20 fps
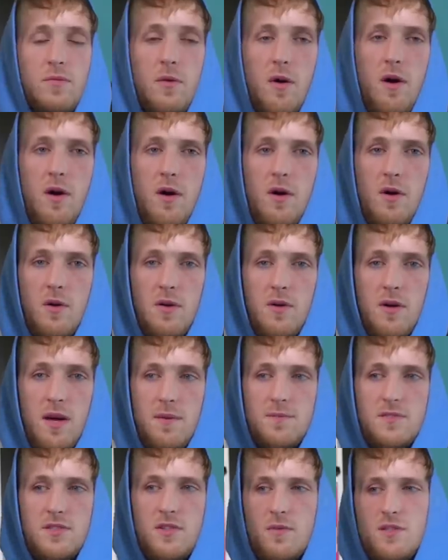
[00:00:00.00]
Bro,
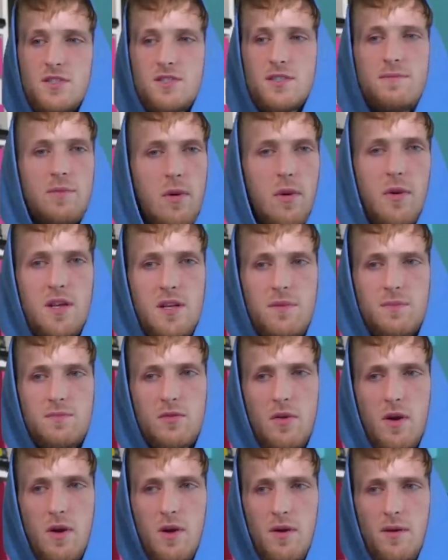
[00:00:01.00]
I'm so disappointed,
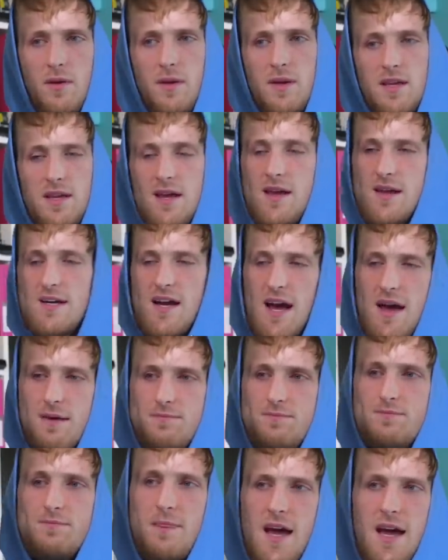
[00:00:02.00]
bro.
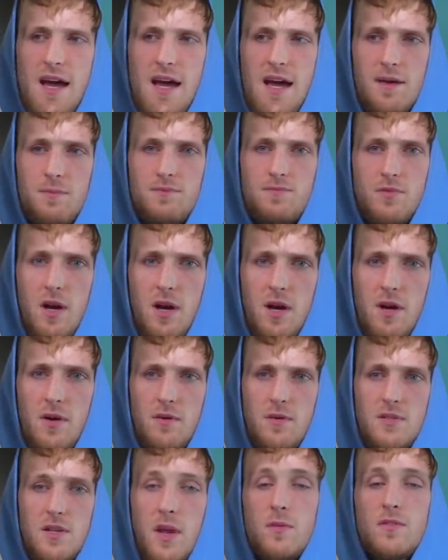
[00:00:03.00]
I'm mad,
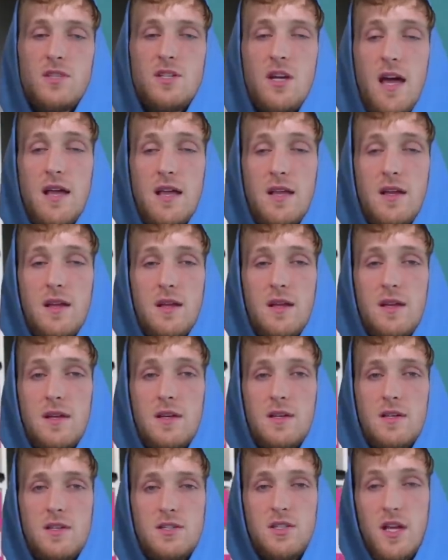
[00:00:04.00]
bro. Yo, Jake,
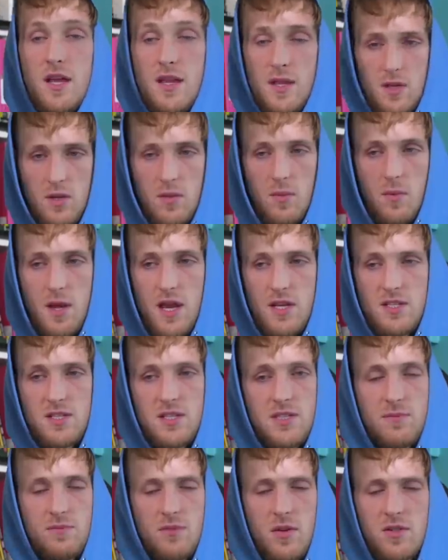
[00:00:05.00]
watch
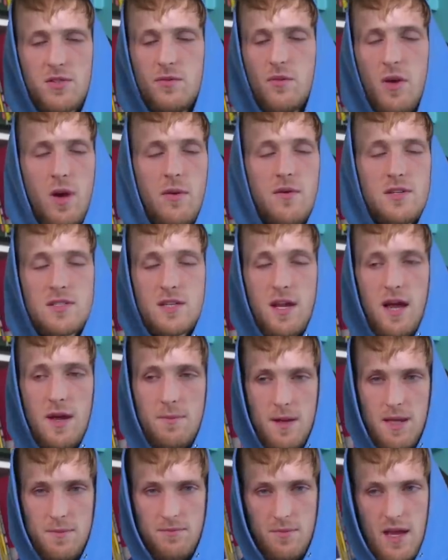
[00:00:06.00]
this, bro. You always
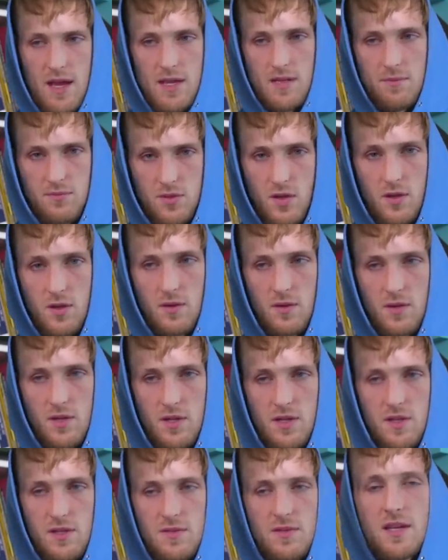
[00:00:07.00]
got my back, bro.
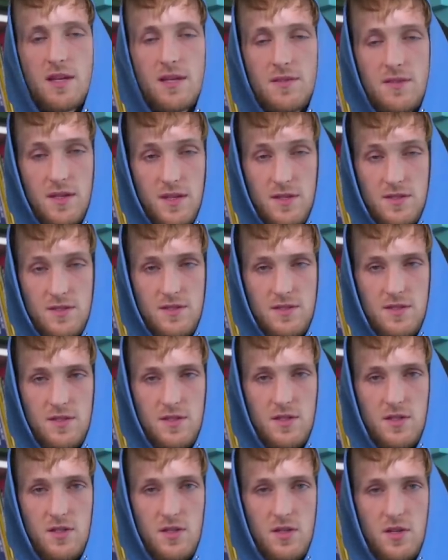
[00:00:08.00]
Think of this.
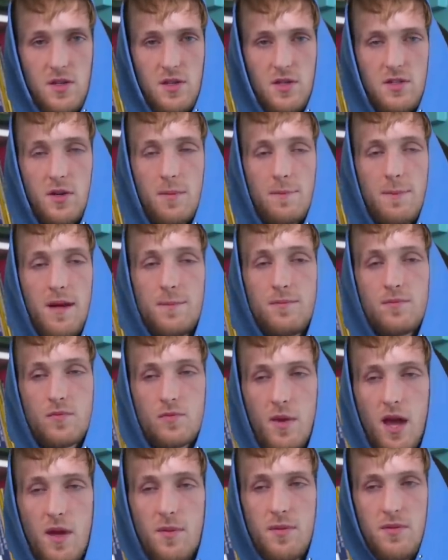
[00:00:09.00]
You're my
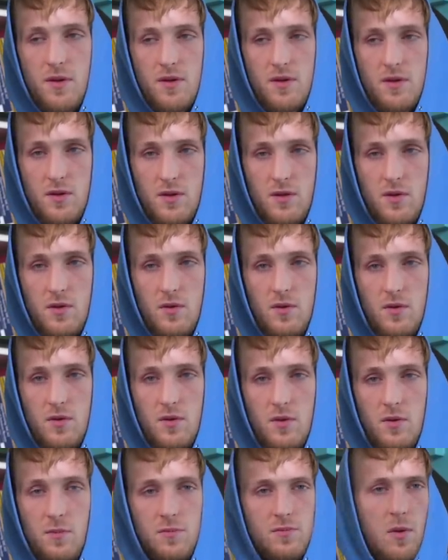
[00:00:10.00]
brother,
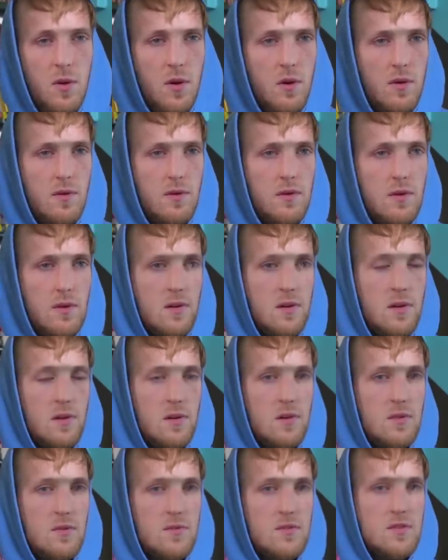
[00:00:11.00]
bro.
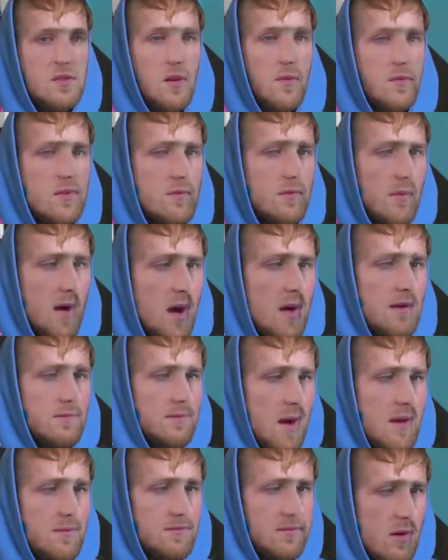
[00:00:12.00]
So you are
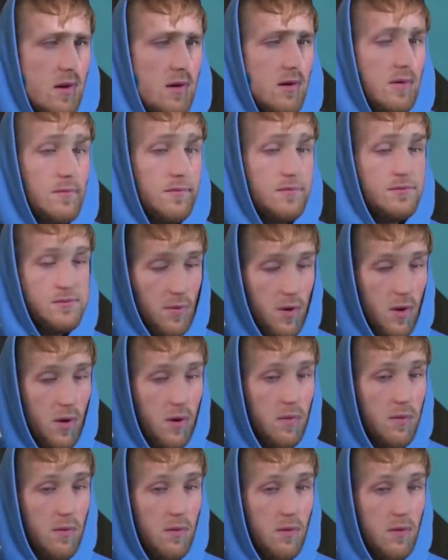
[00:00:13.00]
my bro.
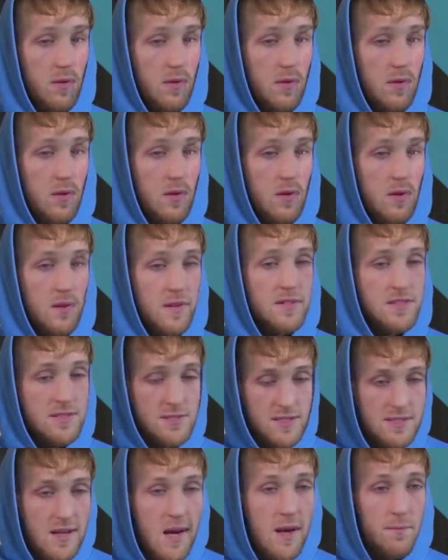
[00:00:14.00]
You
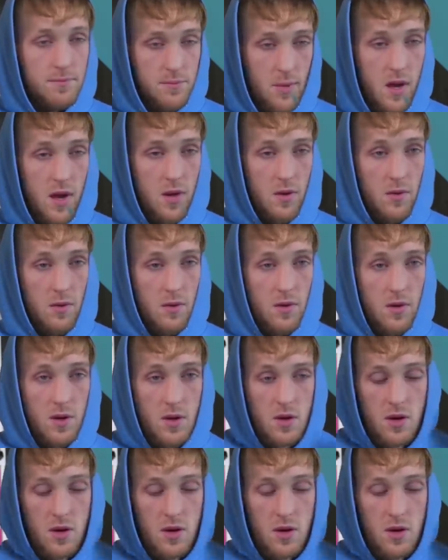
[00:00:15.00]
see that, bro?